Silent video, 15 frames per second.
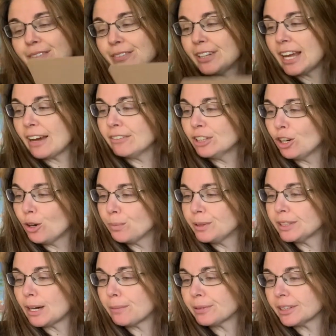haven't
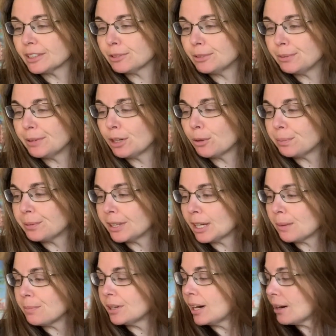opened up because we've been opening
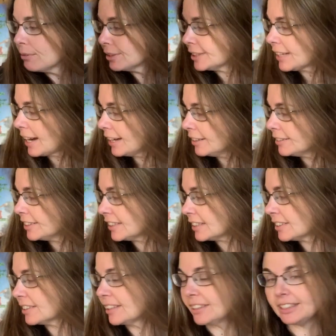up a lot of retired
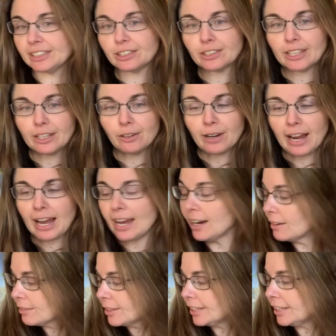sets lately, so they don't
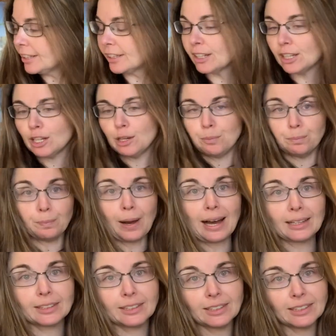have the
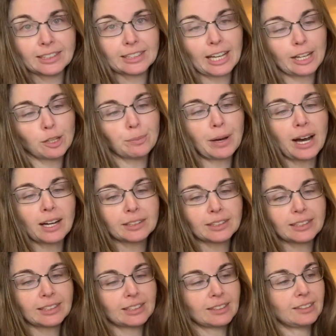box inside a box
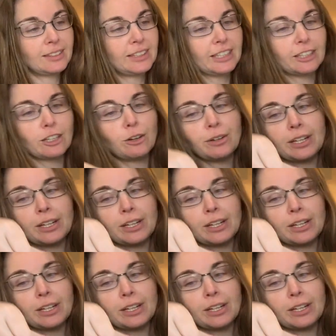thing going